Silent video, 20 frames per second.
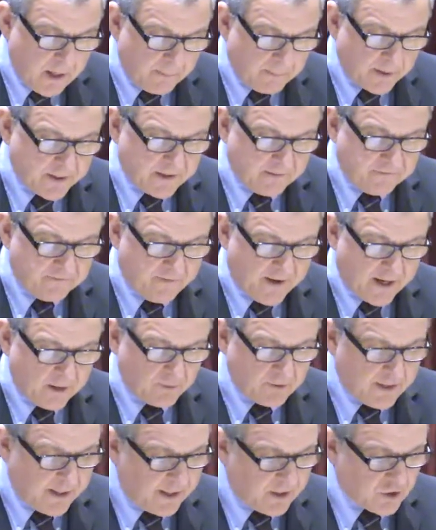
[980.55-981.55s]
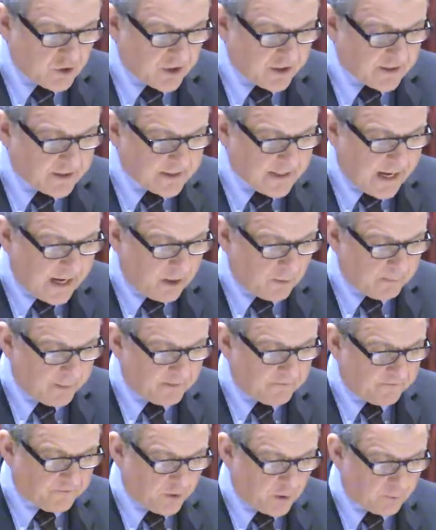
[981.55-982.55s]
but the foundation has now
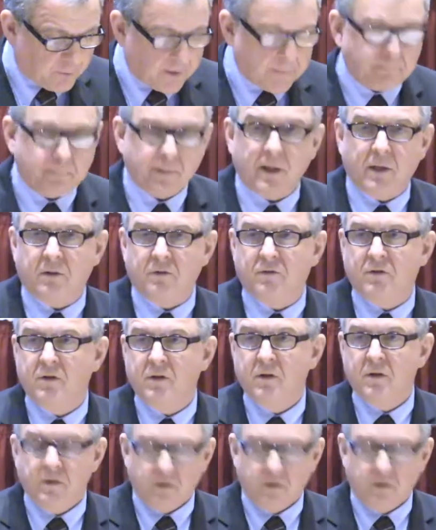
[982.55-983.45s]
been firmly built